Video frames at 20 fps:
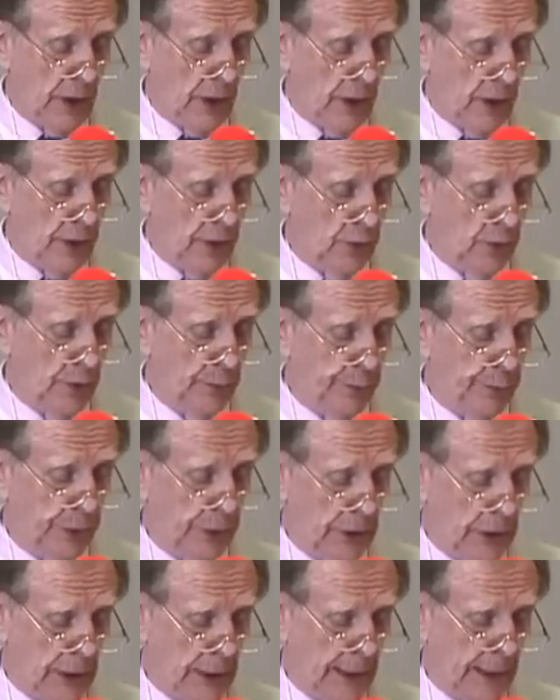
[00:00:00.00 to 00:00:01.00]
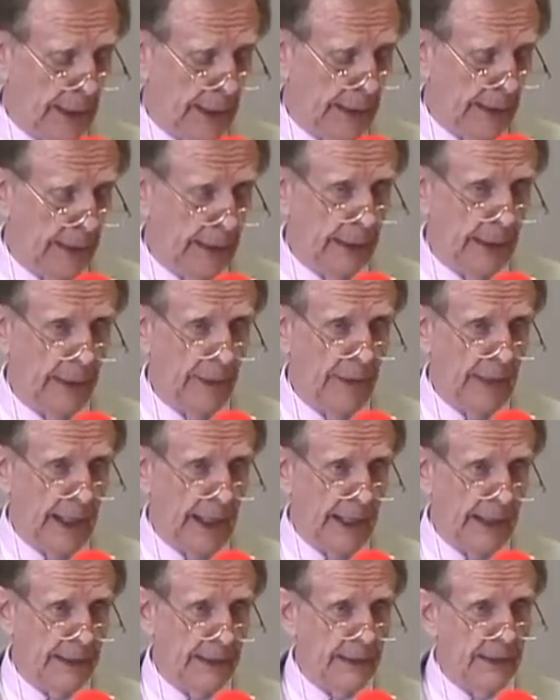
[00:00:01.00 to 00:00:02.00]
Are you implying
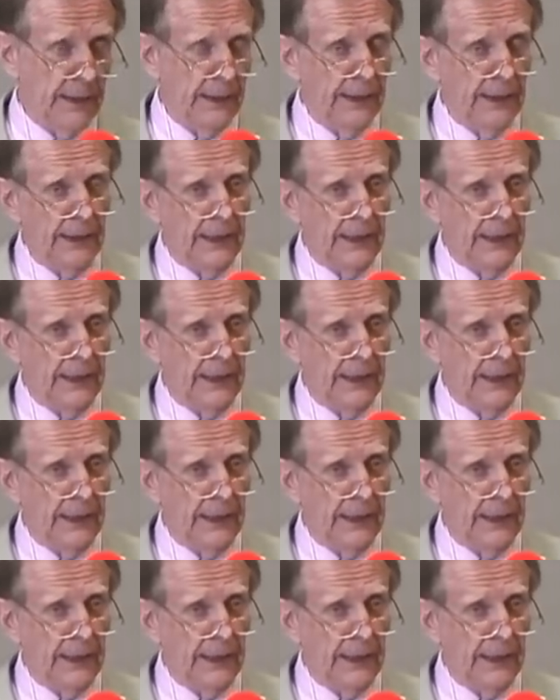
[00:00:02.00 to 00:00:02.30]
that